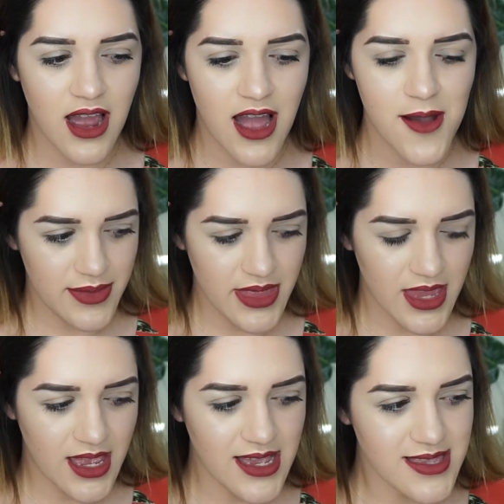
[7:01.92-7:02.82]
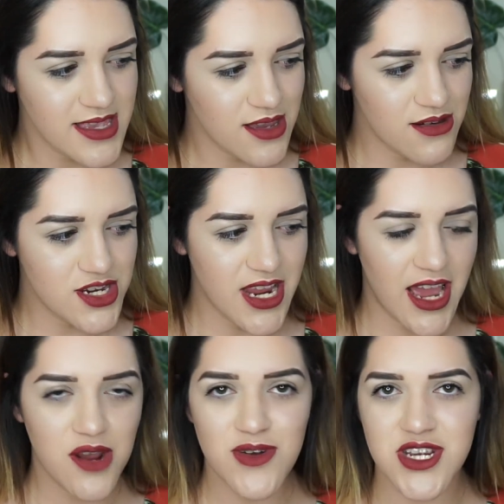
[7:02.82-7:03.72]
got a single
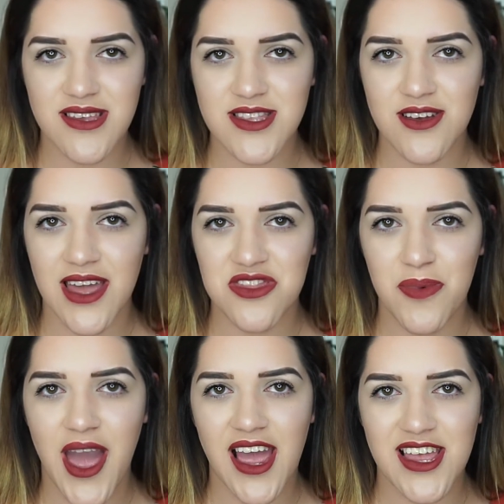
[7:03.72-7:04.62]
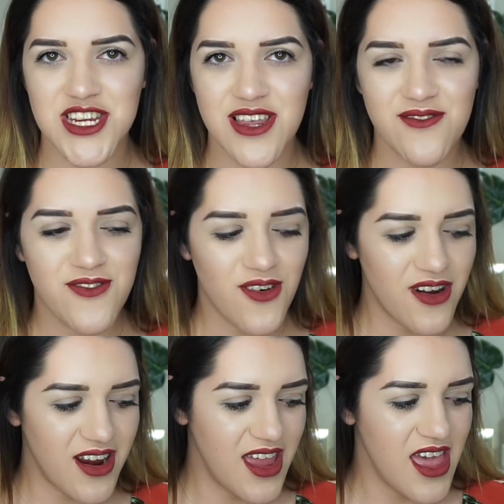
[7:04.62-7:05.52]
shadow, which I still got the packaging
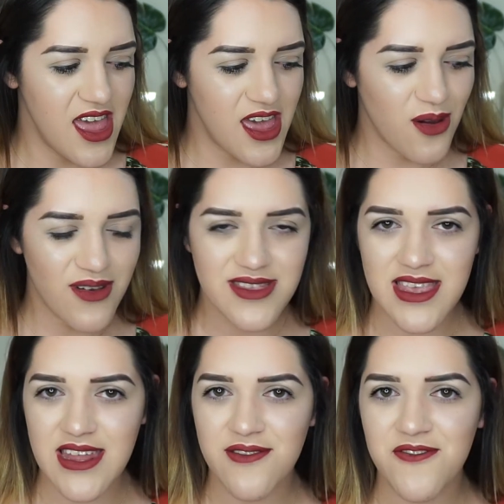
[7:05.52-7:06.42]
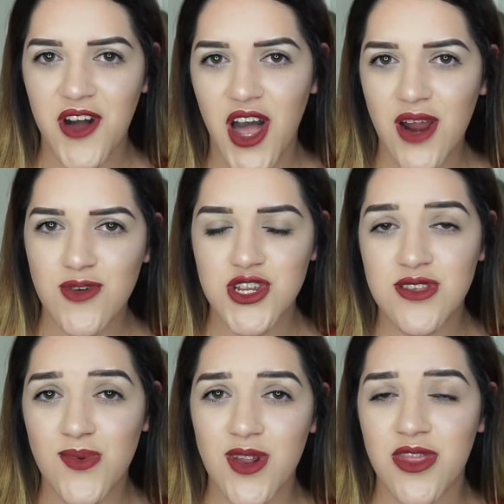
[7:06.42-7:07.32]
for. It was in Fawn, which
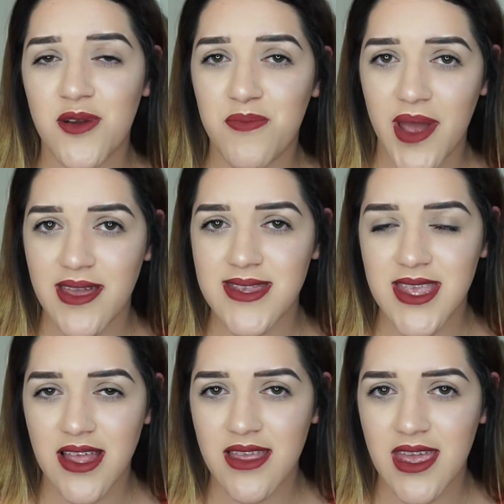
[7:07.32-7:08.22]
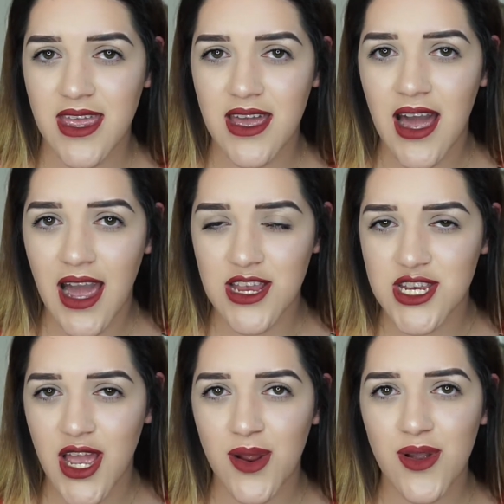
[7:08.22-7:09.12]
is one of their best-selling
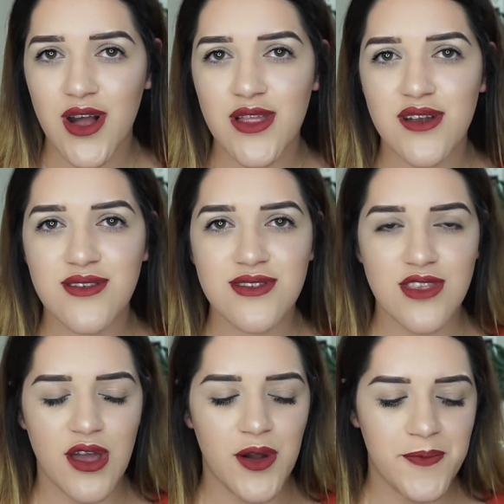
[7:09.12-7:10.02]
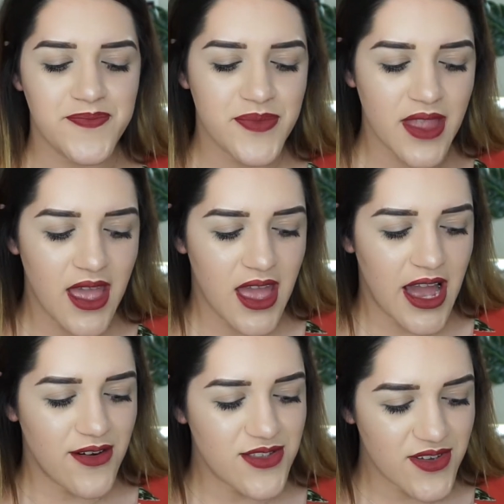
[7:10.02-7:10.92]
eyeshadow colors, so
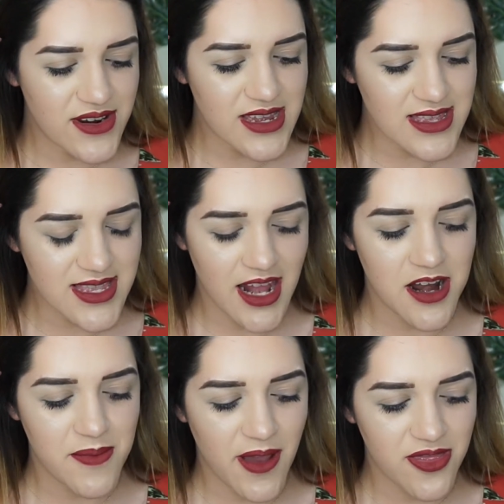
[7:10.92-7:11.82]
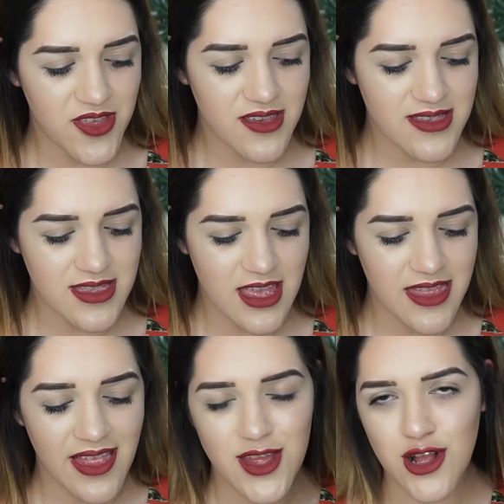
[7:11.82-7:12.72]
I was very excited about this,
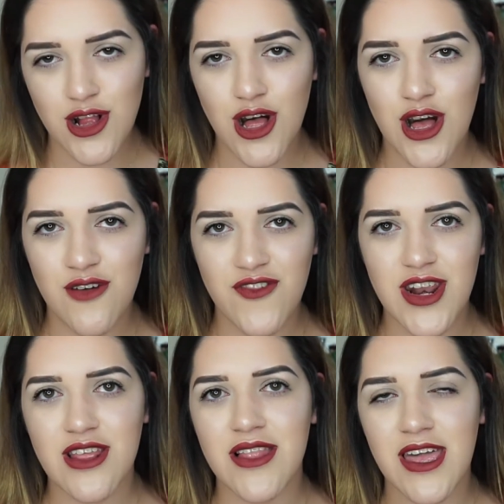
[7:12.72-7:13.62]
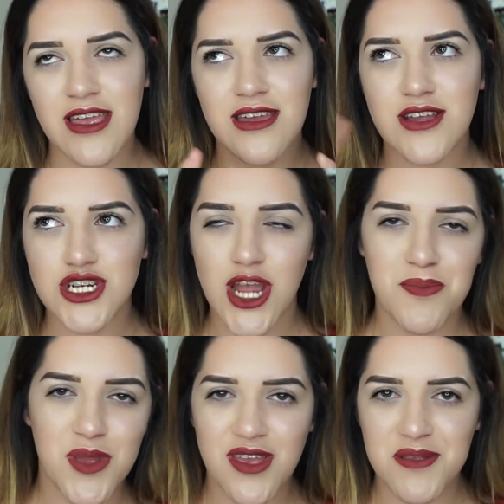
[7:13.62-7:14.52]
that little vid like
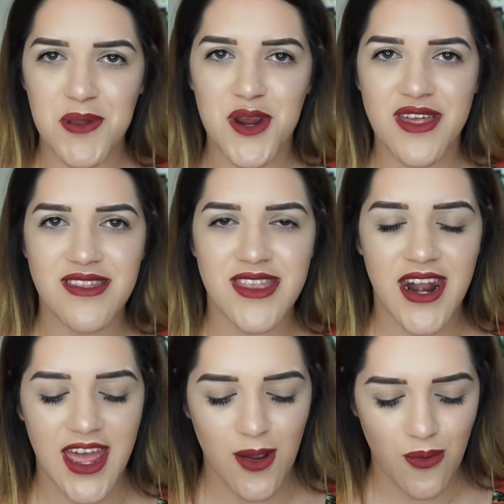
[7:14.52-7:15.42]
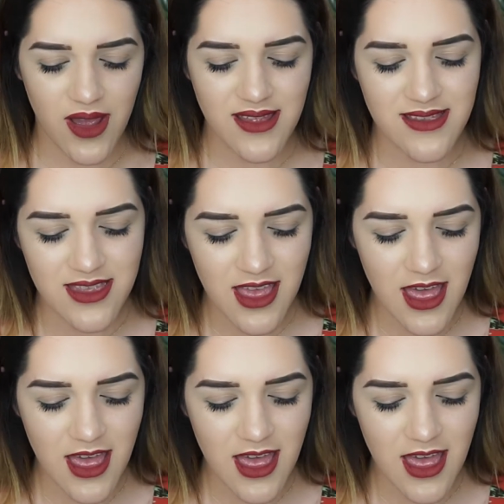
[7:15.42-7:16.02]
shopping experience that I went.